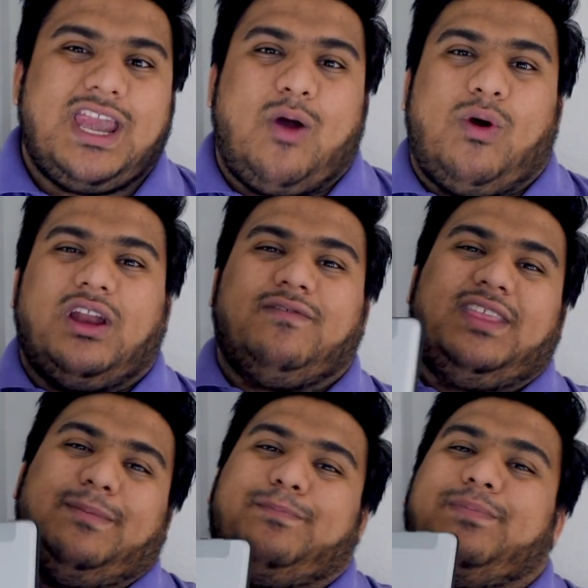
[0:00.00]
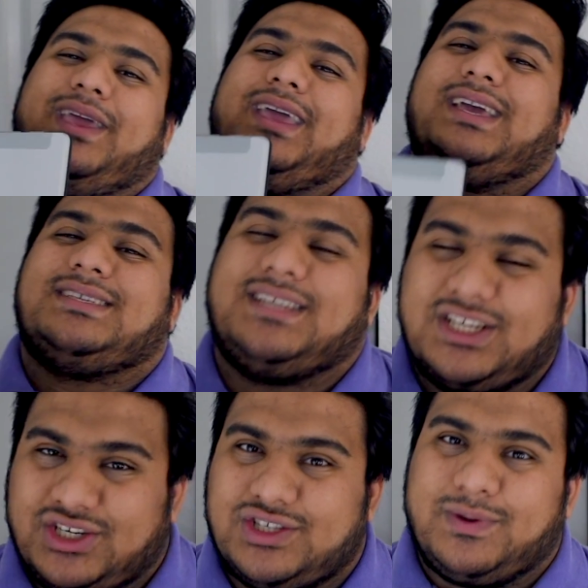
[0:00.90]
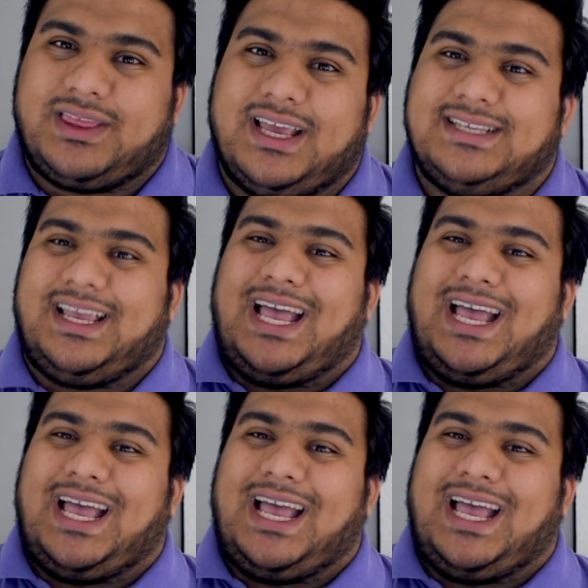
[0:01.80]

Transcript: now, one of the biggest issues with this,